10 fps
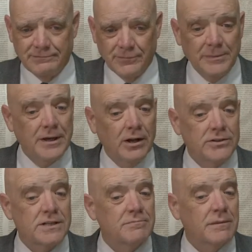Maybe I'll
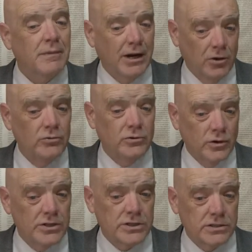submit my own
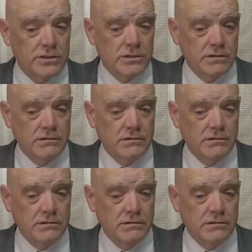questions.